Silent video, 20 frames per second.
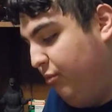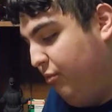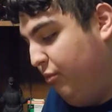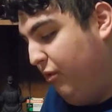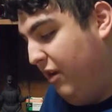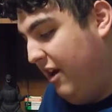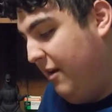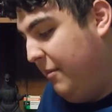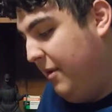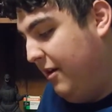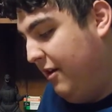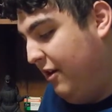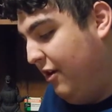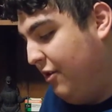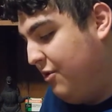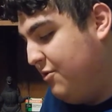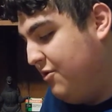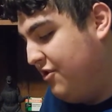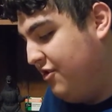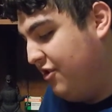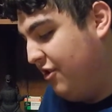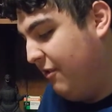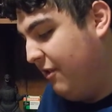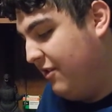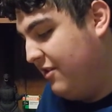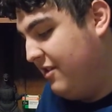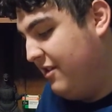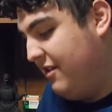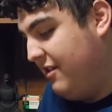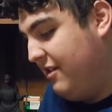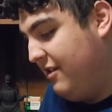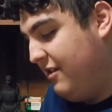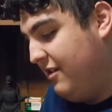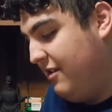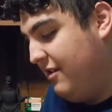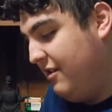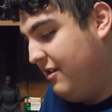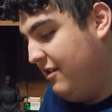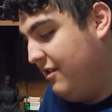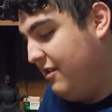Wait a minute. Are you serious?
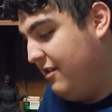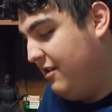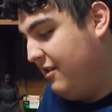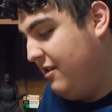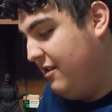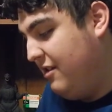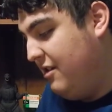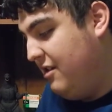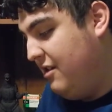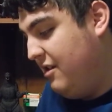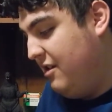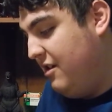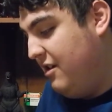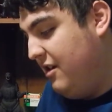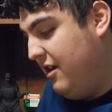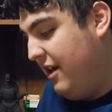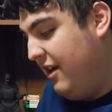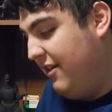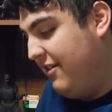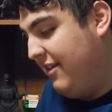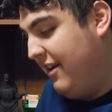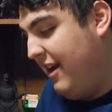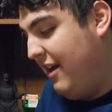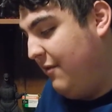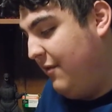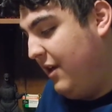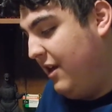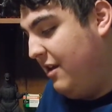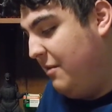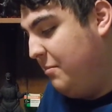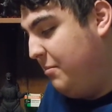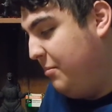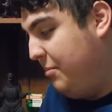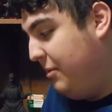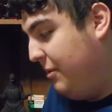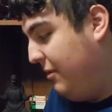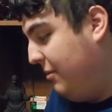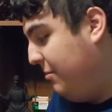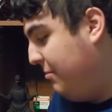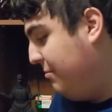He doesn't have any
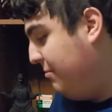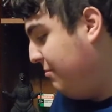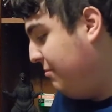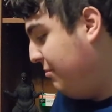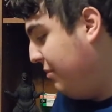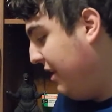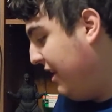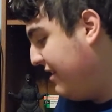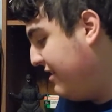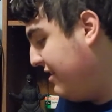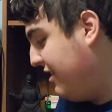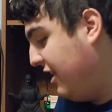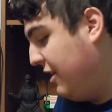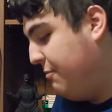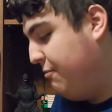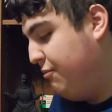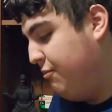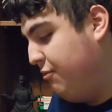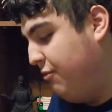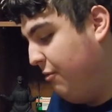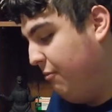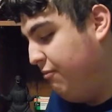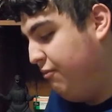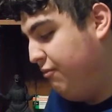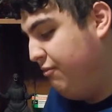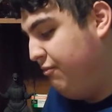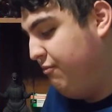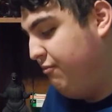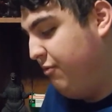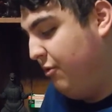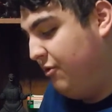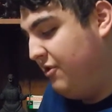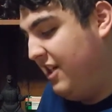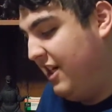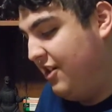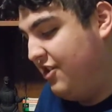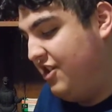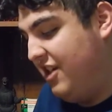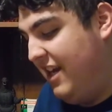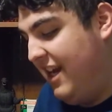plastic pr
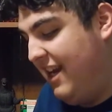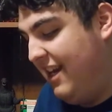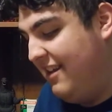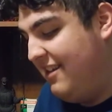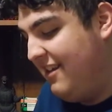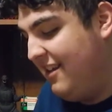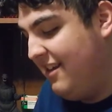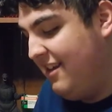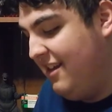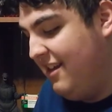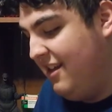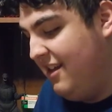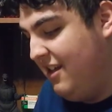protection, anything?